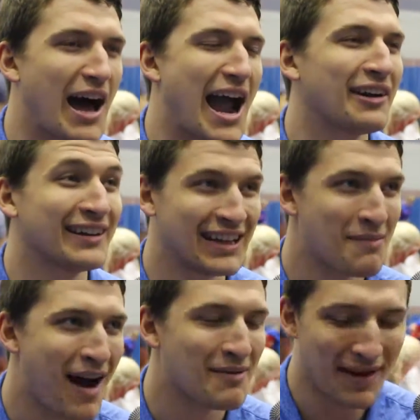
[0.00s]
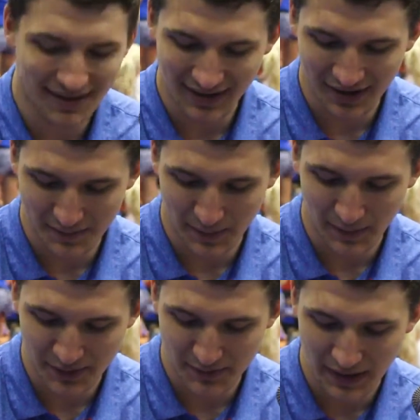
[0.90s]
ironing them on basically because there's
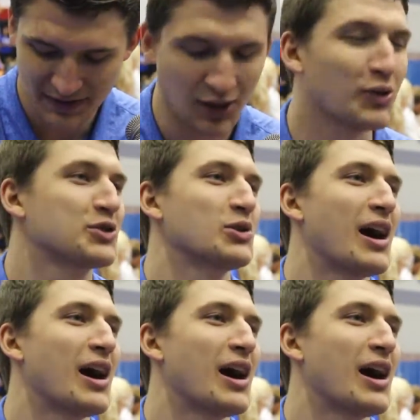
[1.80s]
a bunch, of the old school